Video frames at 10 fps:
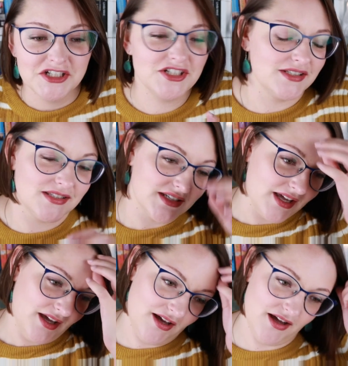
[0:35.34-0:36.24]
just
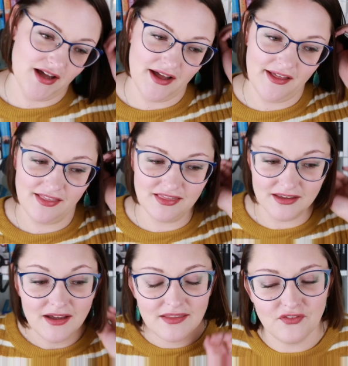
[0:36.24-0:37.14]

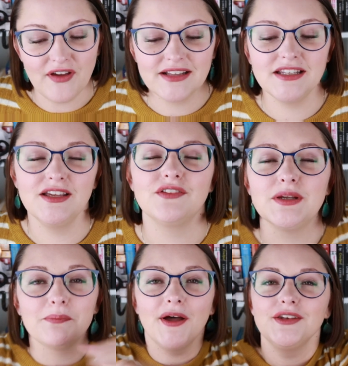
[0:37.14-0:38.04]
the fact that you have
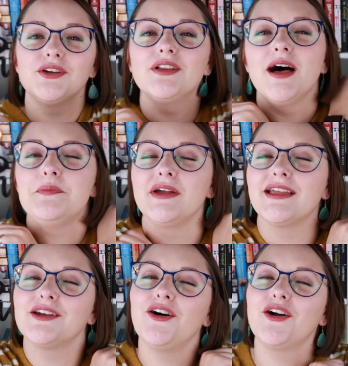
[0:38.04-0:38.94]
to bundle up and
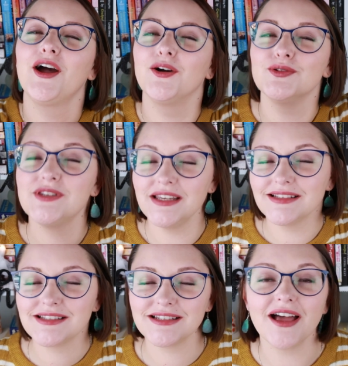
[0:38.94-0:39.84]
get all cozy
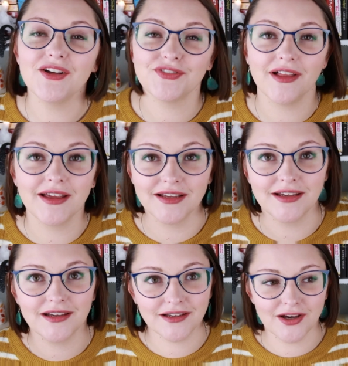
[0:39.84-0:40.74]
and stuff. Like,
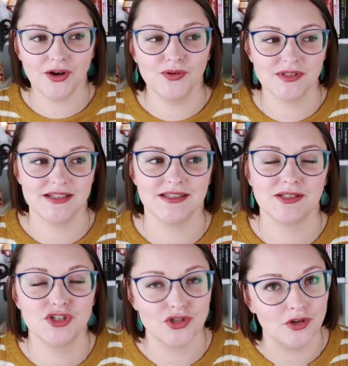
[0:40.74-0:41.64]
cozy
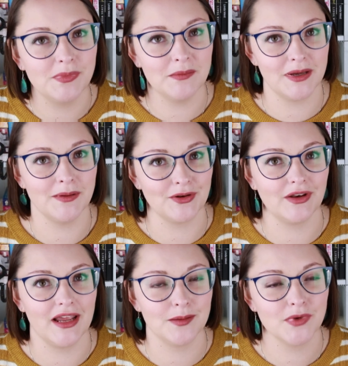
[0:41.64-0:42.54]
should be my middle
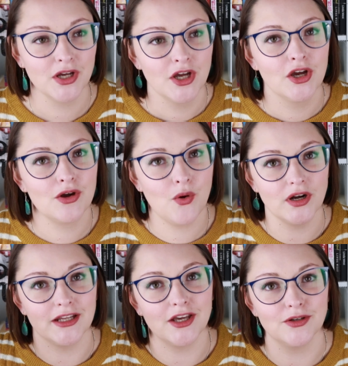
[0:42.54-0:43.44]
name.
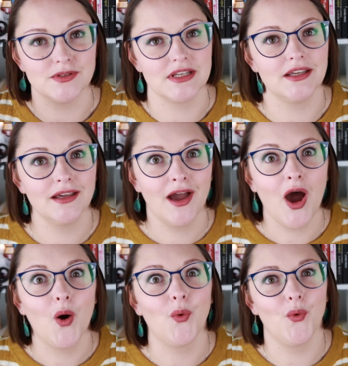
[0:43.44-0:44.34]
Courtney Cozy.
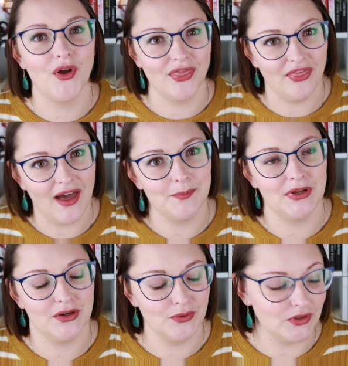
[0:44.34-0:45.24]
Wouldn't that
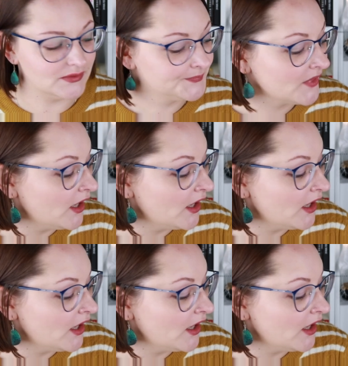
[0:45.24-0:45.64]
be cool?